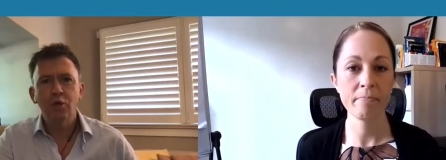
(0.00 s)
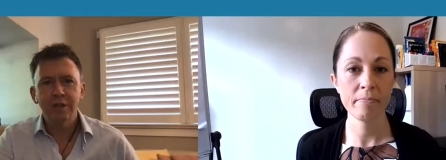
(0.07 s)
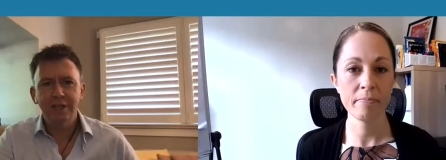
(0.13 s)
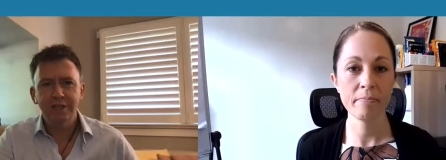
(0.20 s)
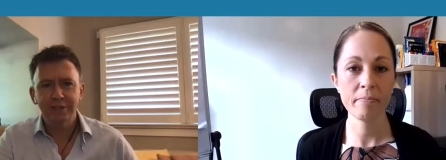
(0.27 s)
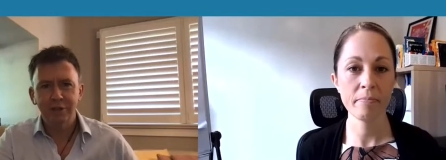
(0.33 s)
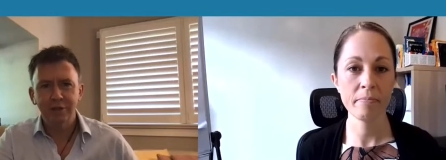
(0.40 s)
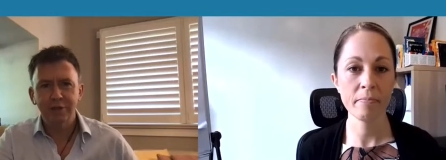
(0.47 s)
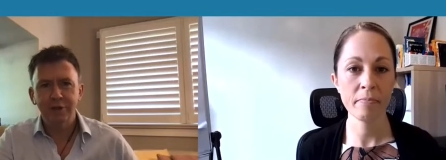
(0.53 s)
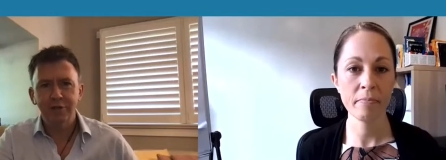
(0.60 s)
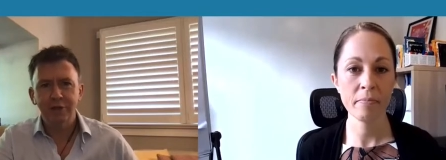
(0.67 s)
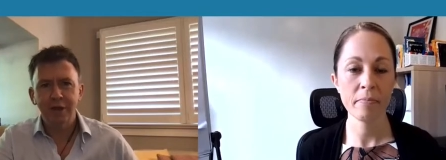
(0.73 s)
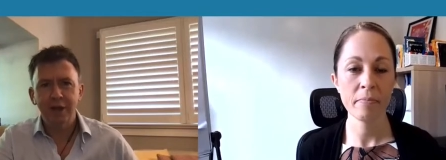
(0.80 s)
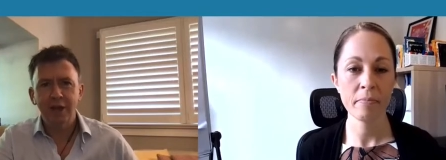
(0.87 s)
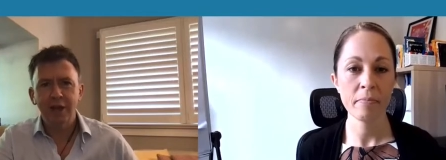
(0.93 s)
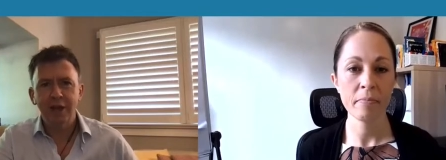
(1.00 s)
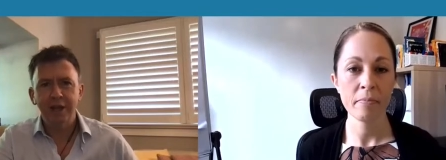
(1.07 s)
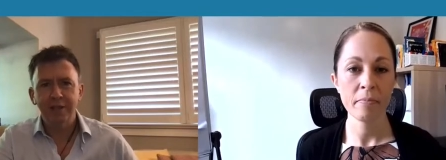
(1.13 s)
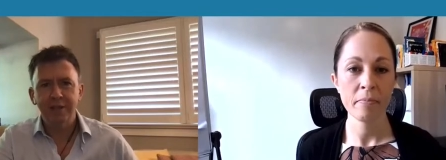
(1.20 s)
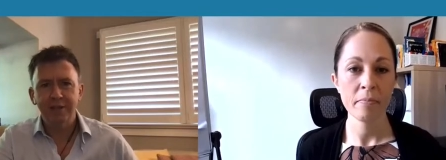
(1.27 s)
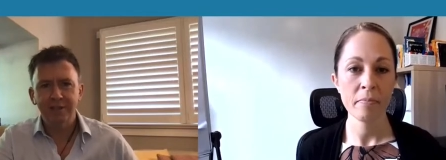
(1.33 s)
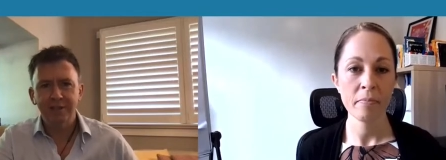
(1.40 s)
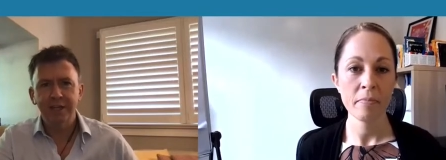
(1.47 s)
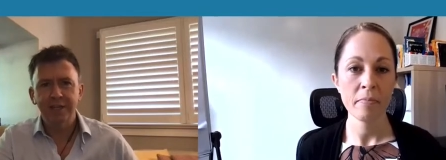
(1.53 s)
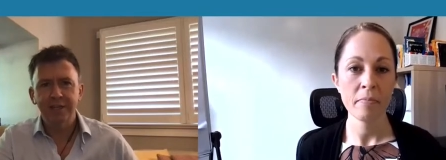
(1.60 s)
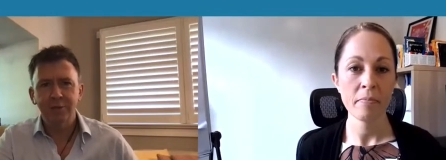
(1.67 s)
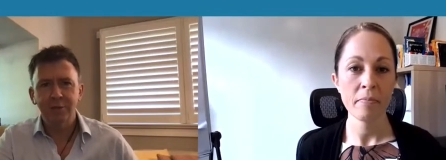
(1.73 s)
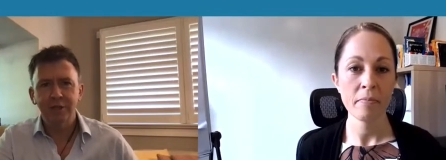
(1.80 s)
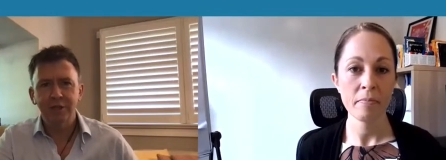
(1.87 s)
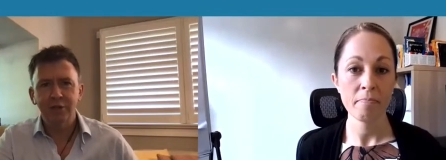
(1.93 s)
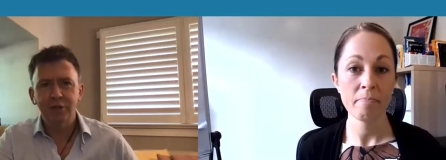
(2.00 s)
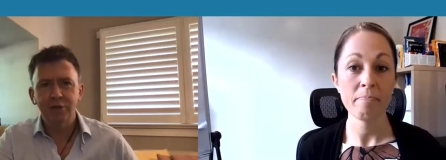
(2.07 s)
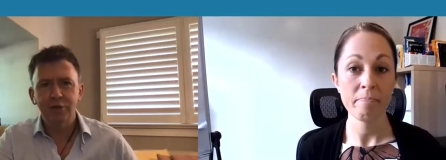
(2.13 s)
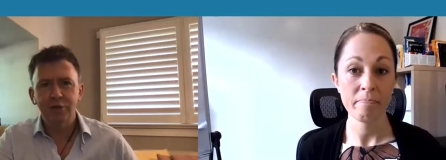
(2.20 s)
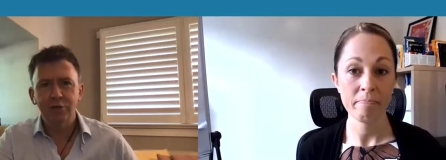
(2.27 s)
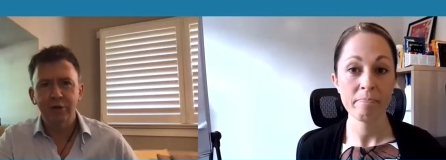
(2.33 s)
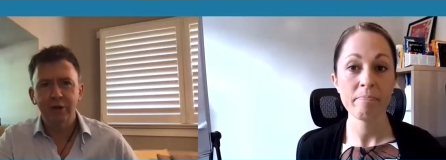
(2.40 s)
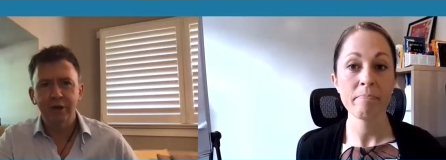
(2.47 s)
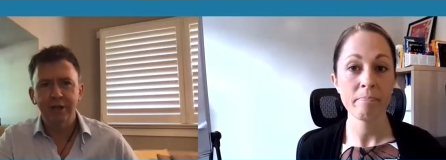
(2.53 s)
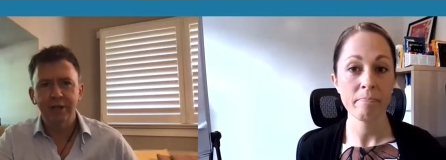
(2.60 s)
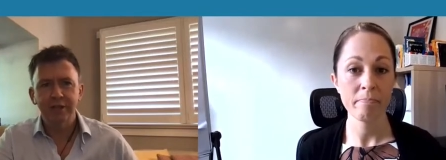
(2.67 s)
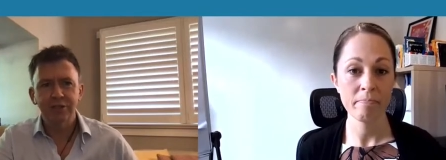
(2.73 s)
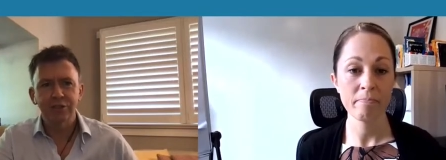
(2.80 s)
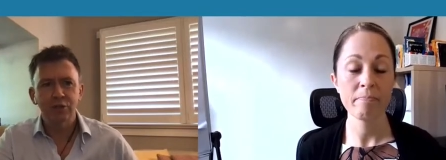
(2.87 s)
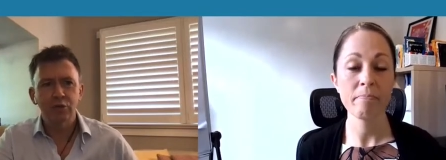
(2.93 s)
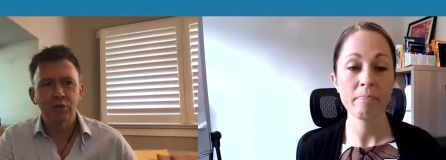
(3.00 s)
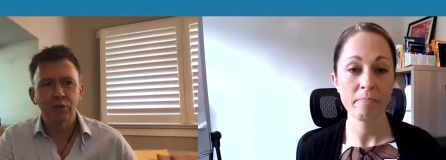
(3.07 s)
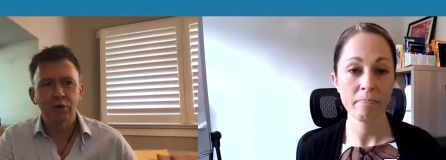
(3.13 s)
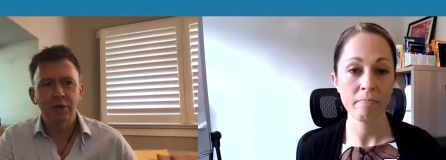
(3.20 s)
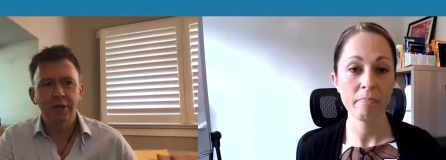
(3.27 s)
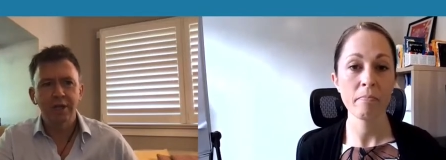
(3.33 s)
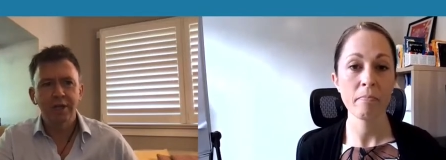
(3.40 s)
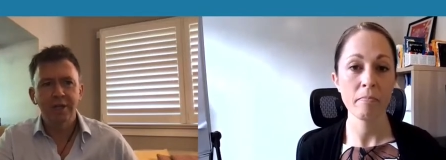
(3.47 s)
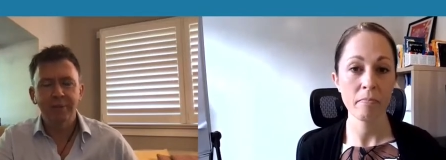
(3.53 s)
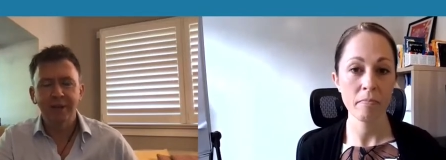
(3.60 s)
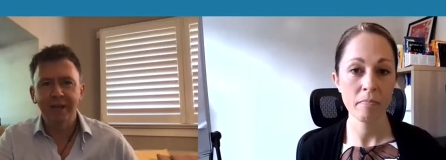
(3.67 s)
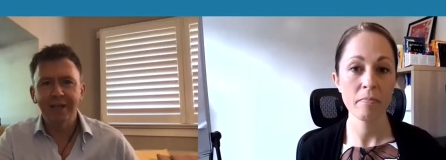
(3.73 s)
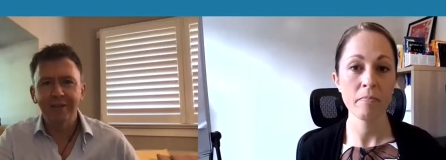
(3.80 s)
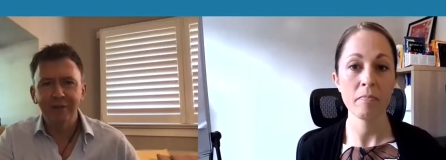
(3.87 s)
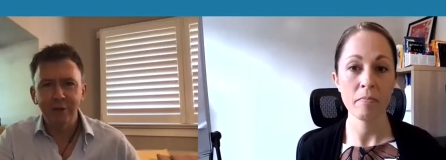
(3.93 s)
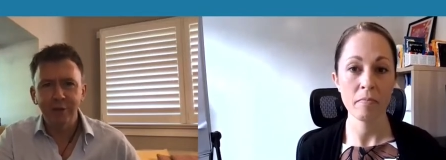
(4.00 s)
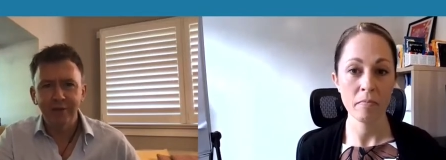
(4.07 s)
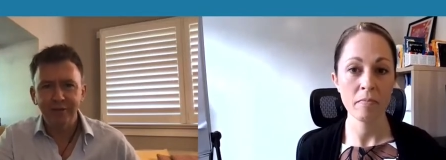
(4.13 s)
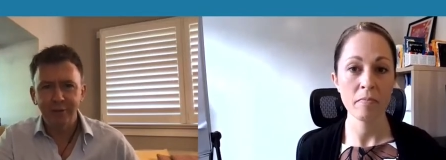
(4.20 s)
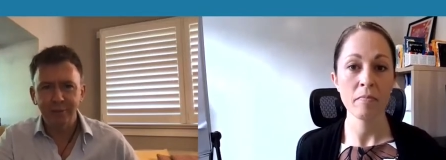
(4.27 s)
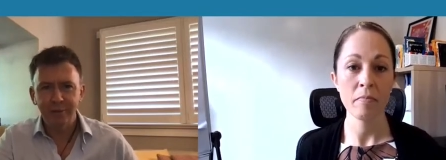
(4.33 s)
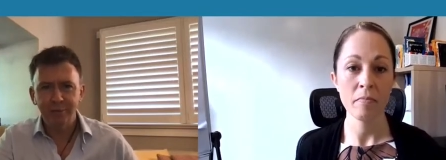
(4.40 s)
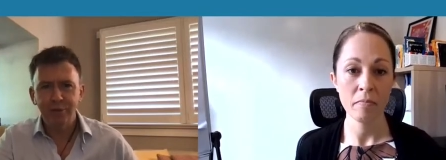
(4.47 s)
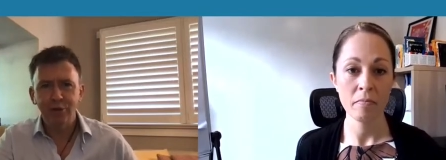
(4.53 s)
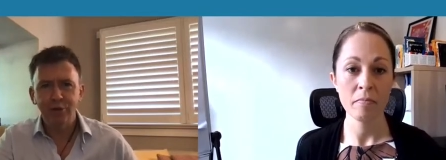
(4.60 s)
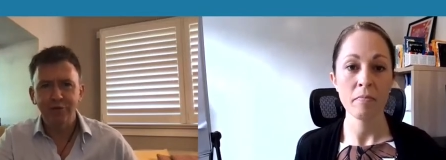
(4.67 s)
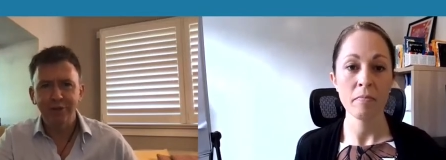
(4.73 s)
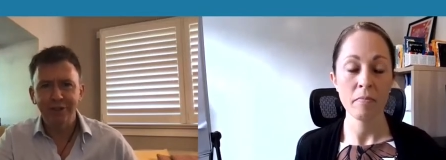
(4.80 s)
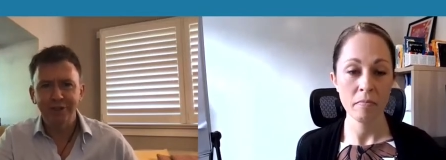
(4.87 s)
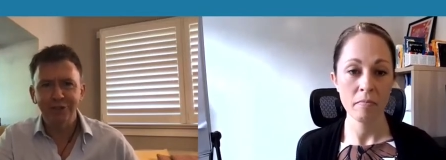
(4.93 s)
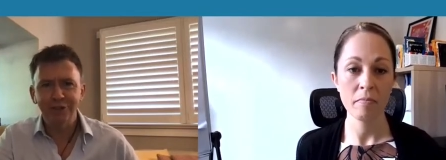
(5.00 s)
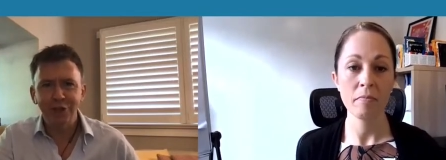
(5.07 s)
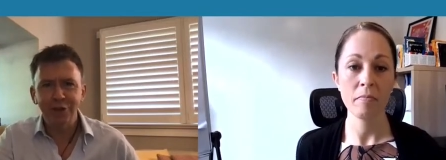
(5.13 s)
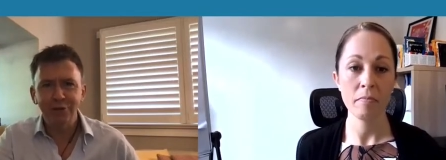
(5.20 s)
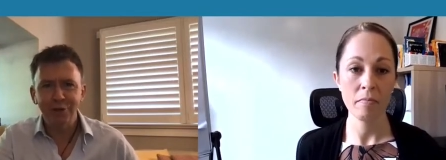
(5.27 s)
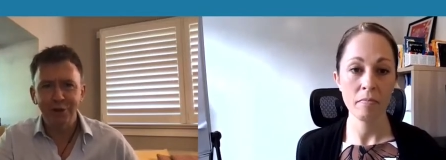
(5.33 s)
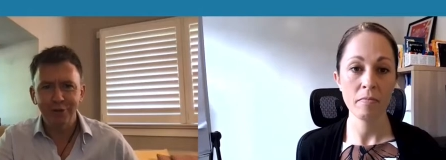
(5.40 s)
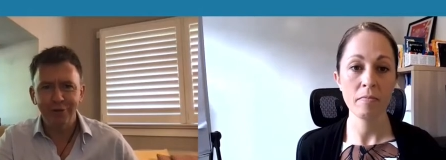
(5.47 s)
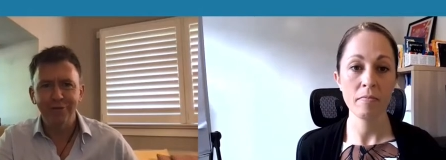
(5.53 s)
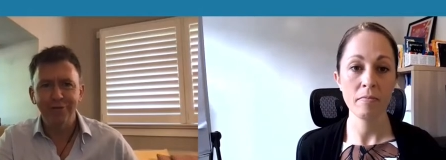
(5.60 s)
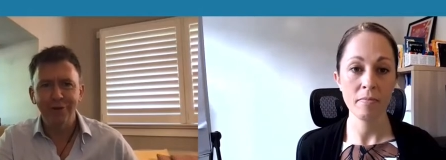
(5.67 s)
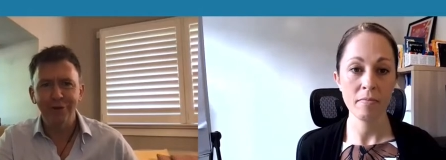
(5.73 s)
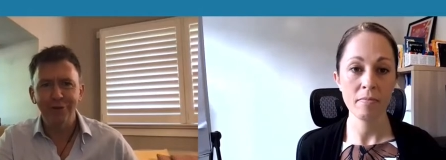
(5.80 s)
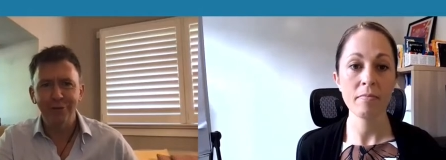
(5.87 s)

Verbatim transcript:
Speaker 1: told things that you don't like the stage within your career that you're believing you have to be perfect, show no